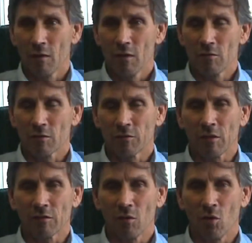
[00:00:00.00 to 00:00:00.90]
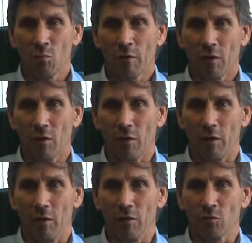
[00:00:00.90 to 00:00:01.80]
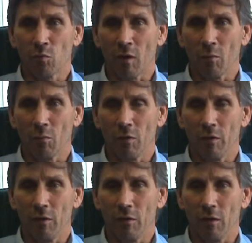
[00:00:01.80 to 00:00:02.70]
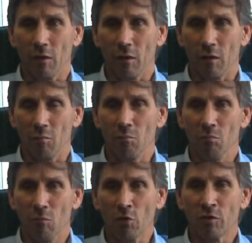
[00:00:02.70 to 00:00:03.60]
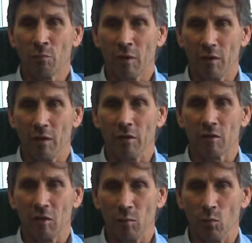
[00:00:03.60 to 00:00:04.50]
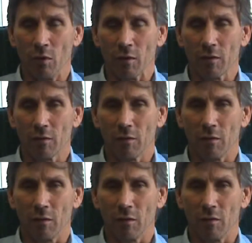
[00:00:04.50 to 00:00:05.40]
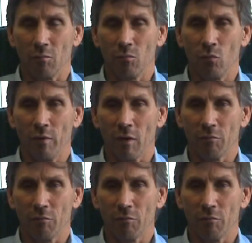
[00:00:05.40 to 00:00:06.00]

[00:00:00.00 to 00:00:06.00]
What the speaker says: Success in home care is probably most dependent on teamwork. We have